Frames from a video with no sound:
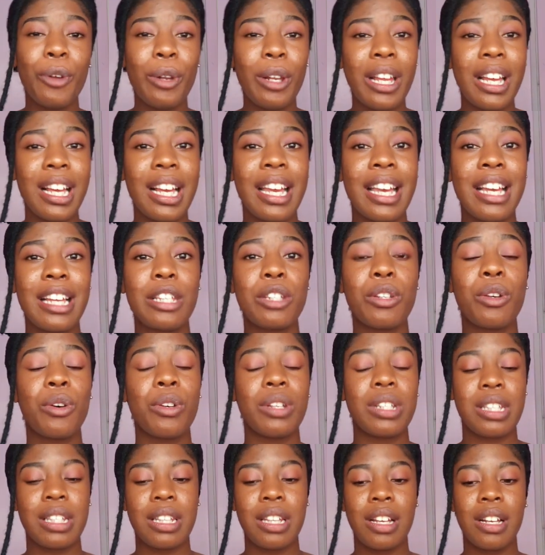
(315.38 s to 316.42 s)
gate
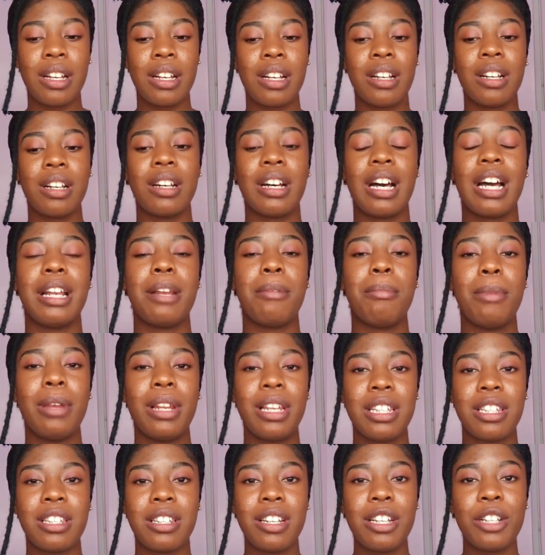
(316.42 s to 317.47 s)
because the
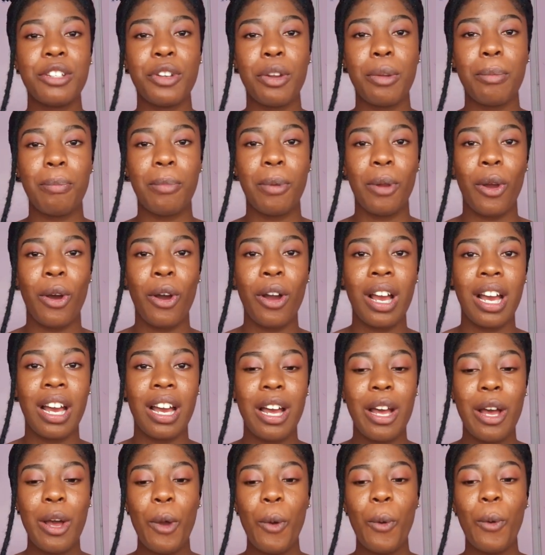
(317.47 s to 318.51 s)
administration block
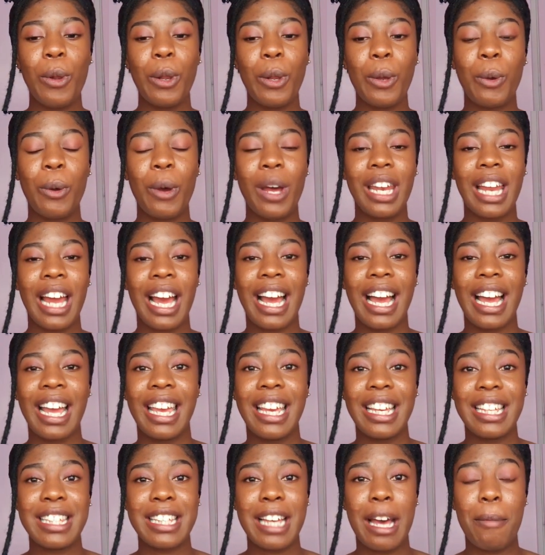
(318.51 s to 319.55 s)
kulikuwa na
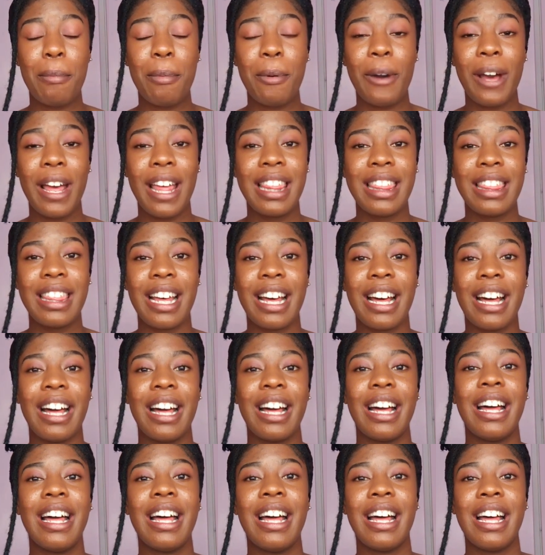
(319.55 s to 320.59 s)
kagate hapo and the
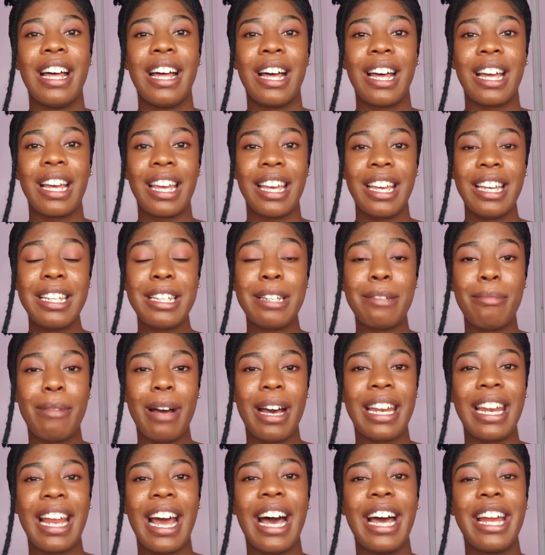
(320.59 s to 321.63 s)
gate
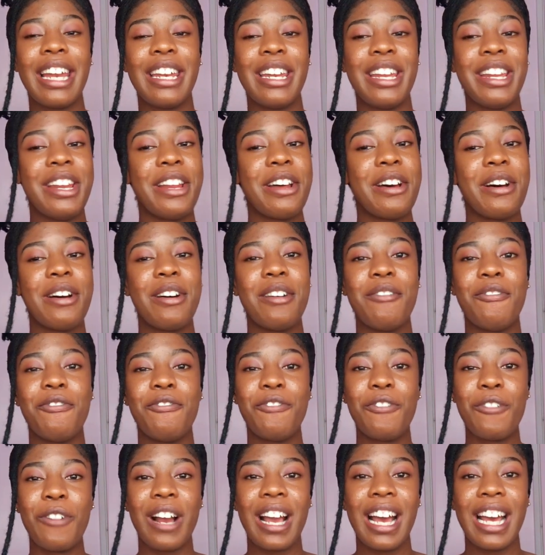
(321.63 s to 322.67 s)
man had
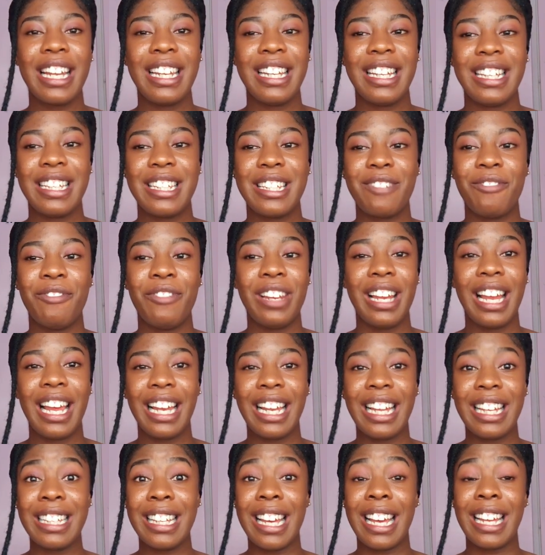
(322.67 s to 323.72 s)
fungad it
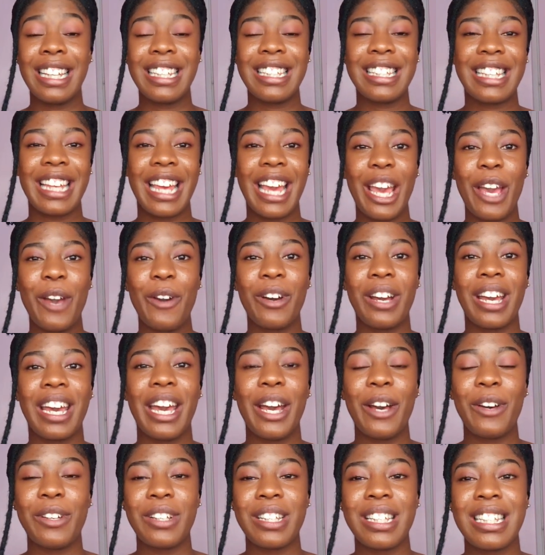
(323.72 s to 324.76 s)
vile alisikia hiyo
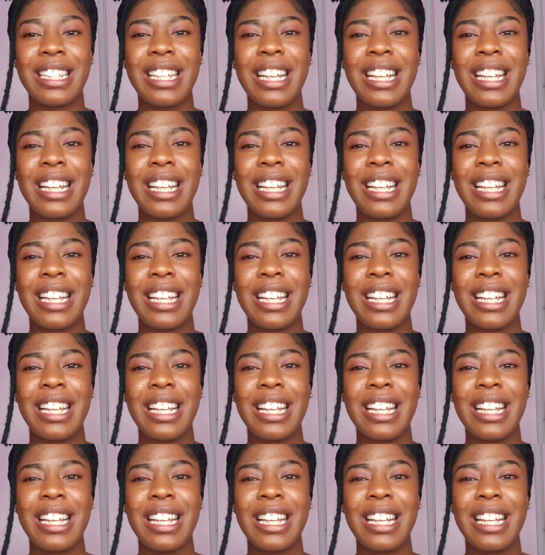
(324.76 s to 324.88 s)
chaos.